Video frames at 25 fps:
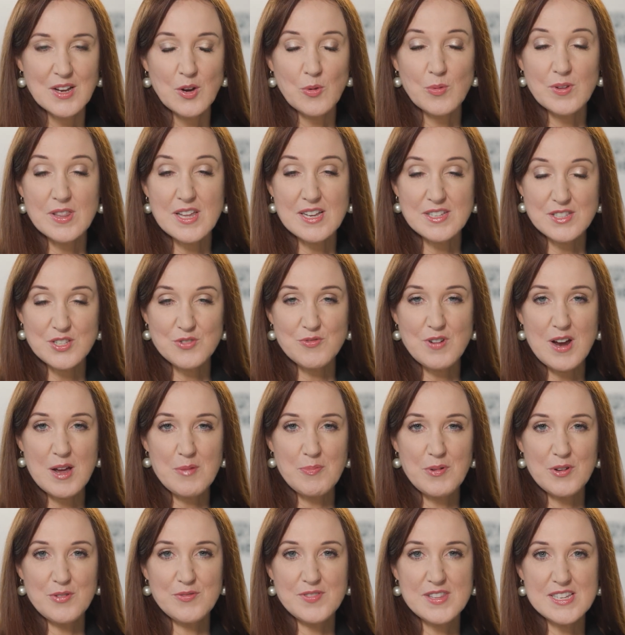Well, that's a
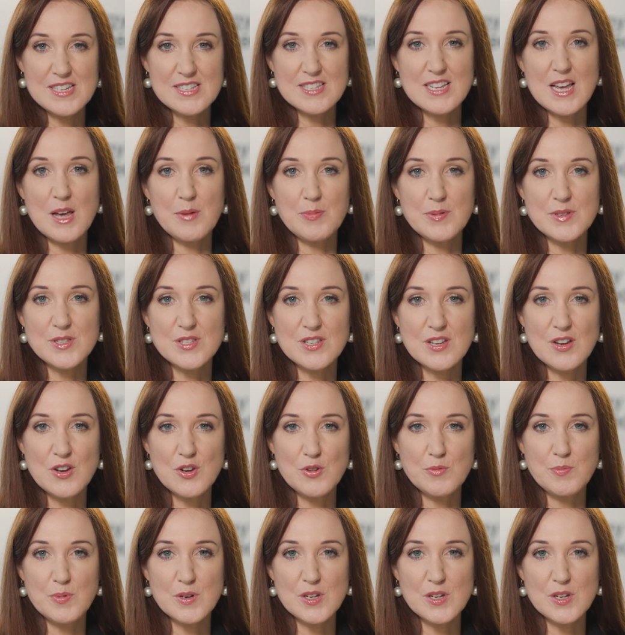wrap of this episode.